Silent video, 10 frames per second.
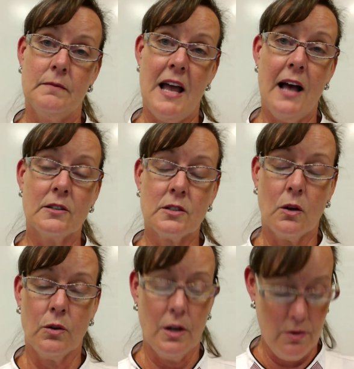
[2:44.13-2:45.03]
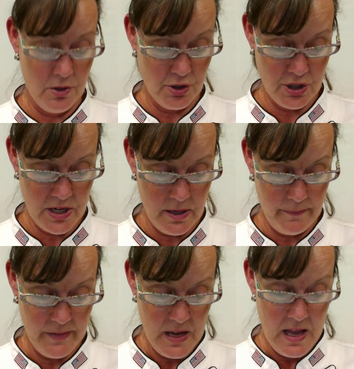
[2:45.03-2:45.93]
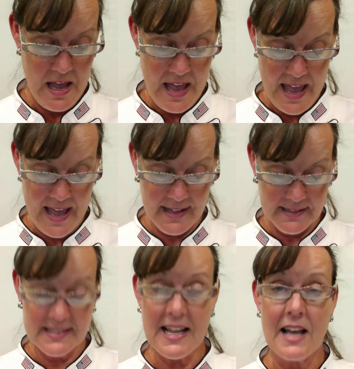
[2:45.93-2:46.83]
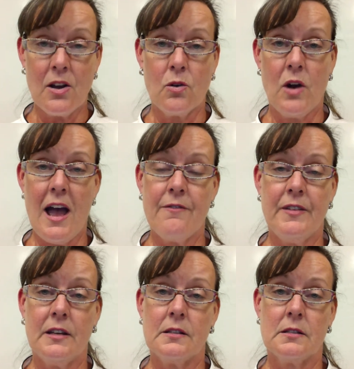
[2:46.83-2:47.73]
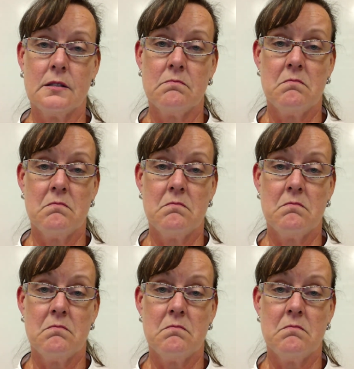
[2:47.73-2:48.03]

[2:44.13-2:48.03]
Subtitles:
household ownership, and psychographics.